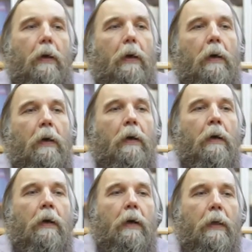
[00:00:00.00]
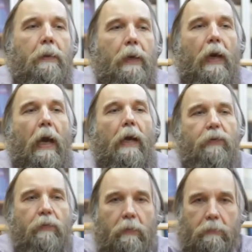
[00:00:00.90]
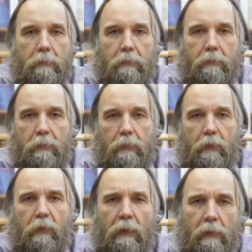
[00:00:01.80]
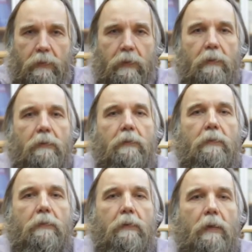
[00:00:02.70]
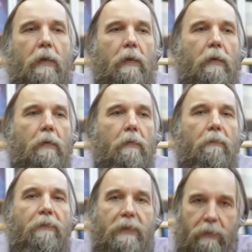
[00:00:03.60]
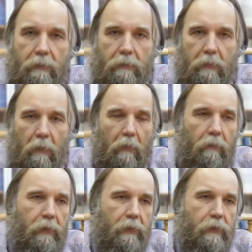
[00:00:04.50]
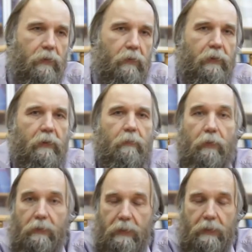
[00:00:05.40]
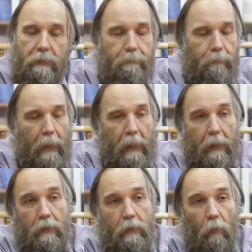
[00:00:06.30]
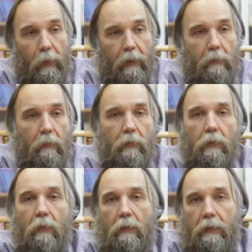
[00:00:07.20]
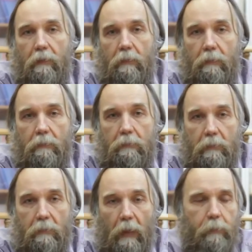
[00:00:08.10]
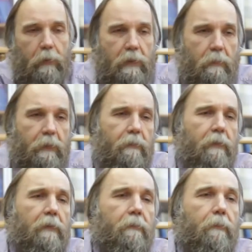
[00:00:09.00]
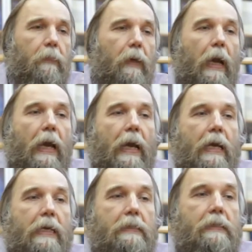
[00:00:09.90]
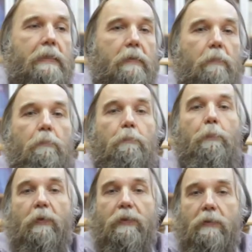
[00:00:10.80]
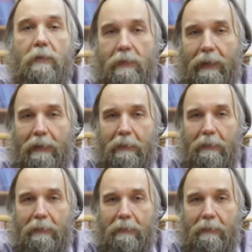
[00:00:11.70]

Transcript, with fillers: and the ethno-sociological vision of the historic process, so we could call it approximately as post-society.